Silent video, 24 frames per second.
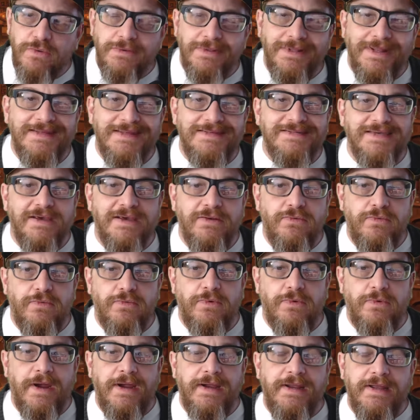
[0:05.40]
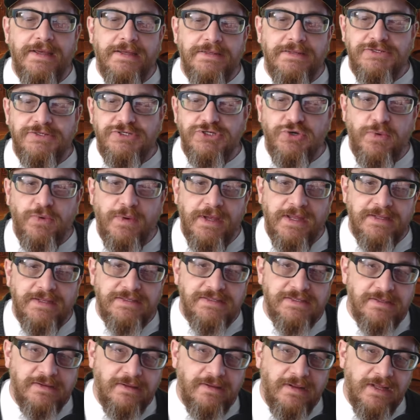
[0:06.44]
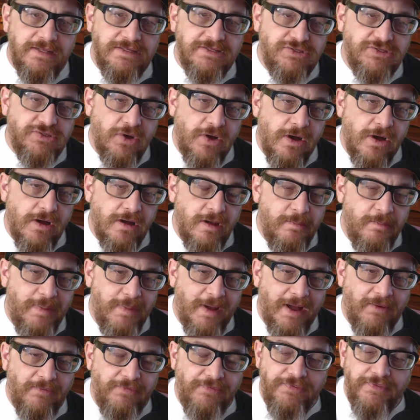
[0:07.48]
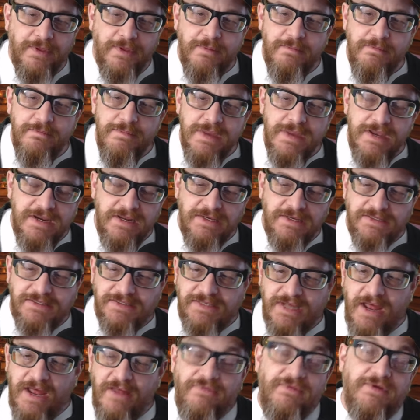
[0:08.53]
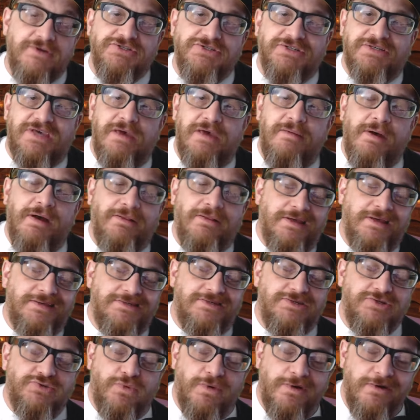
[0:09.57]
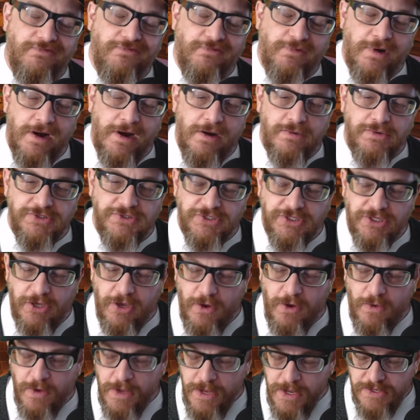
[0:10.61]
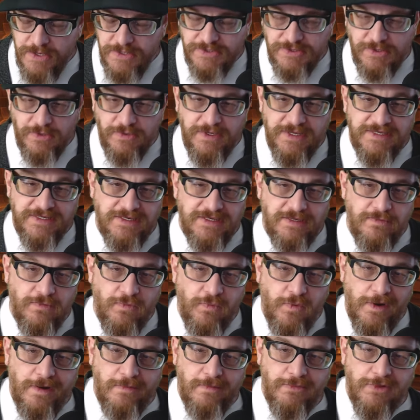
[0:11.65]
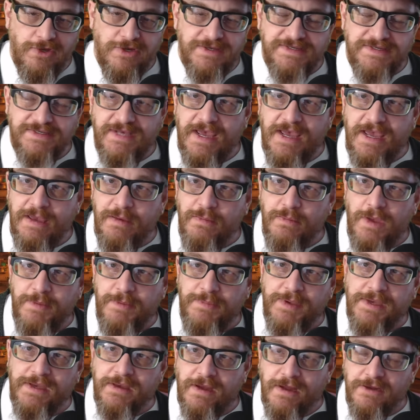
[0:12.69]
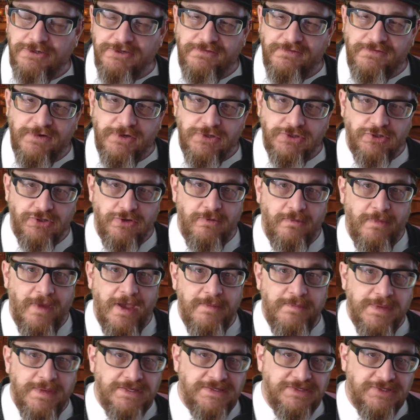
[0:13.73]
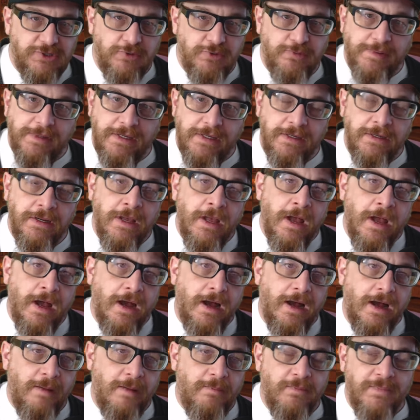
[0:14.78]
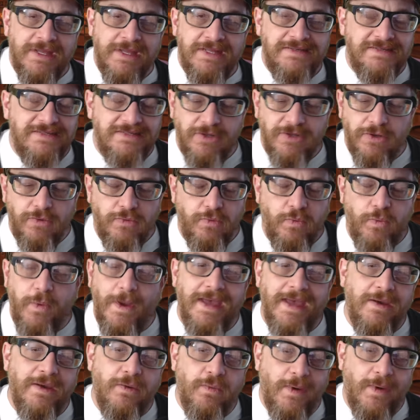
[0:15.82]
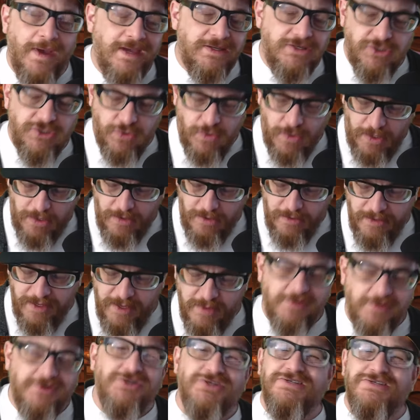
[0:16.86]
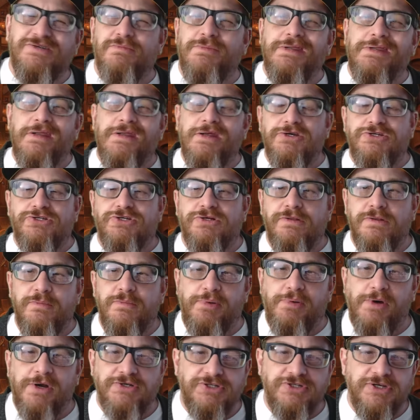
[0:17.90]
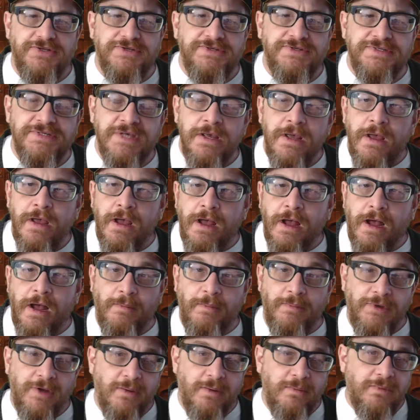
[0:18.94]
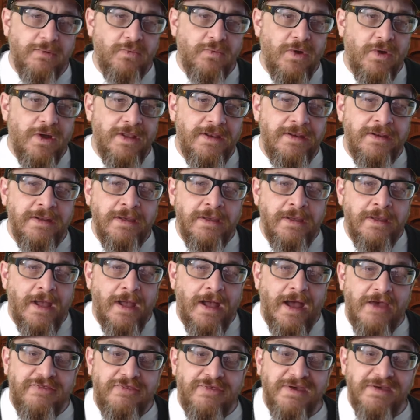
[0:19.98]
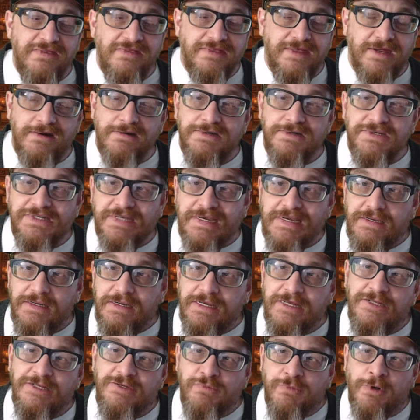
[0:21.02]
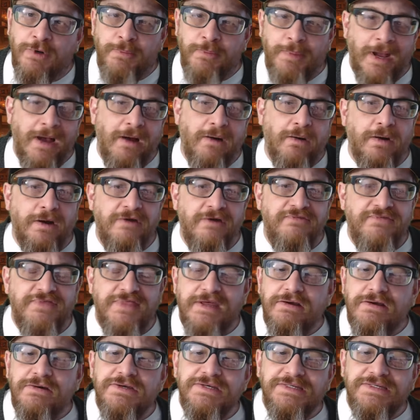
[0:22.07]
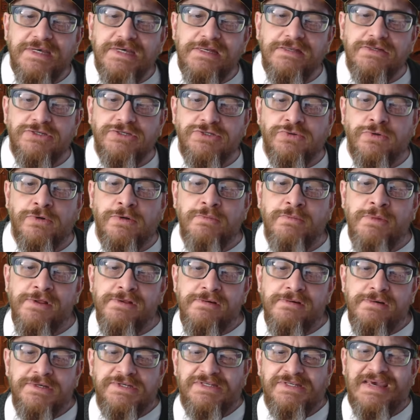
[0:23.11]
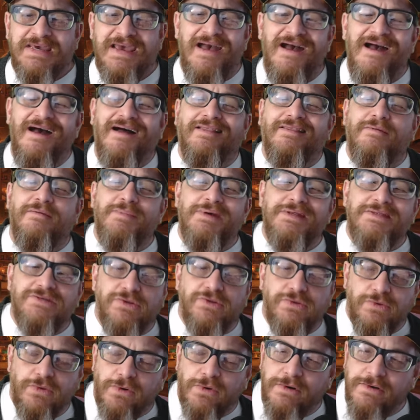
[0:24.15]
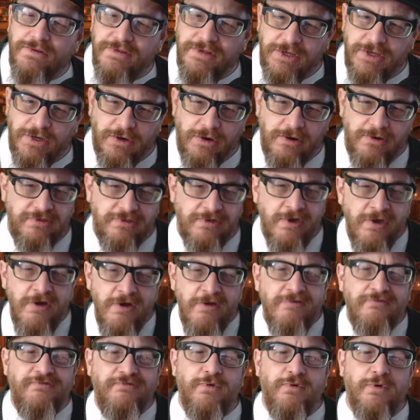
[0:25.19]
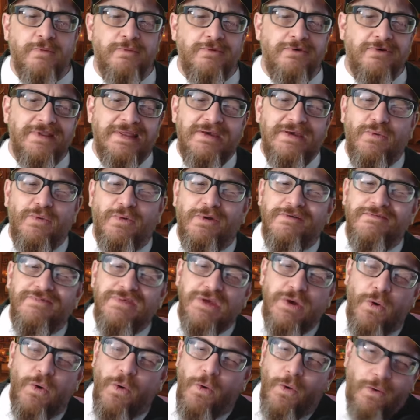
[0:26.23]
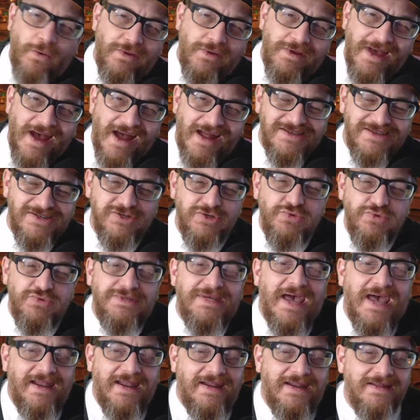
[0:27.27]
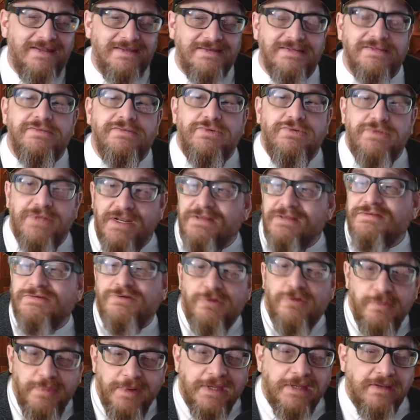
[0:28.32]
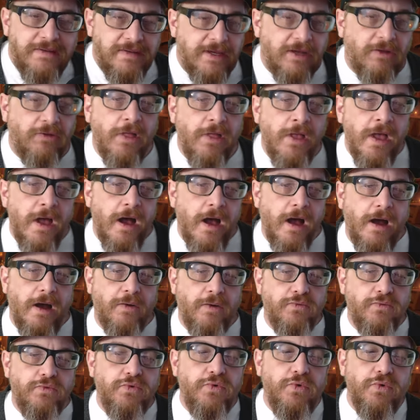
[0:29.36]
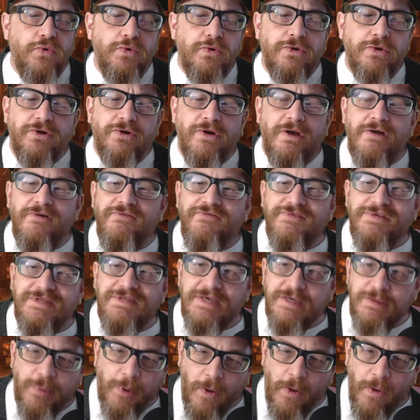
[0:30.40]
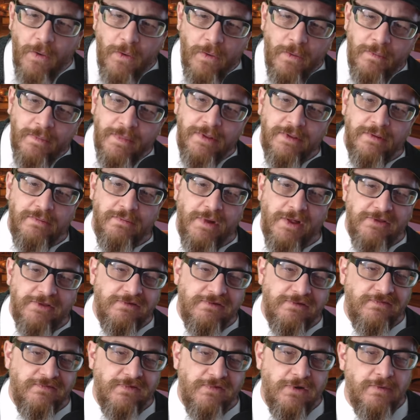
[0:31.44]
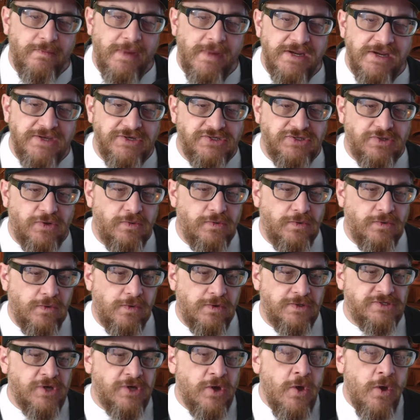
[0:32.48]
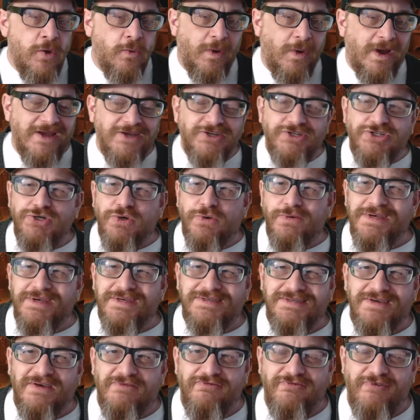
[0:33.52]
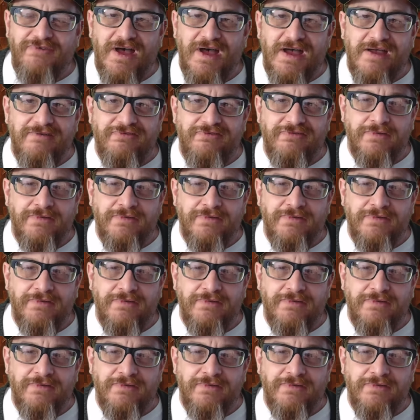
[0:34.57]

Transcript: Let's get right into it. Let's talk about the mini set that just came out less than 24 hours ago. So, listen, what I'm going to say might be controversial, might be stupid. Um, it's still way, way too early, but just some initial impressions. Um, number one, I think Therazane needs more power. If Therazane the Stonemother is the elemental lord of the earth, formerly one of the Old Gods lieutenants. Lieutenants are a big deal. Uh, ruler of Deepholm and the mother of all mighty stone lords. Why is she only a seven five?